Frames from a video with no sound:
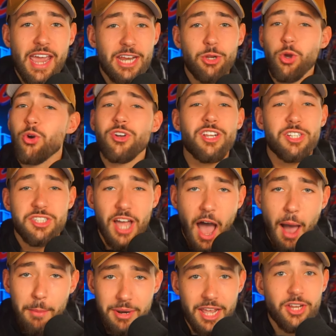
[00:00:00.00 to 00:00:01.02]
and you're going to
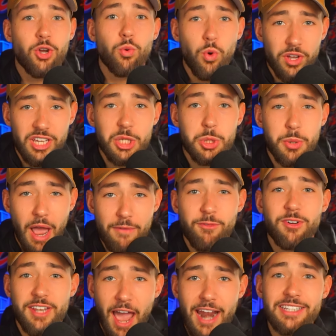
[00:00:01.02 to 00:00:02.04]
dominate your rookie draft
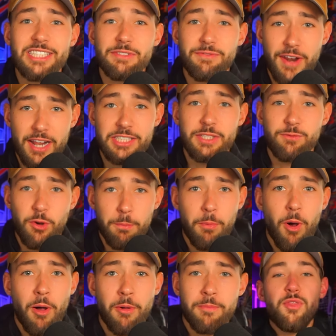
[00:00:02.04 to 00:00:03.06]
for Dynasty Fantasy
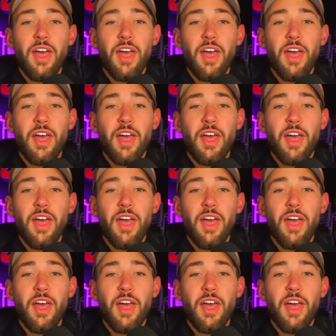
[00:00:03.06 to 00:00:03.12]
Football.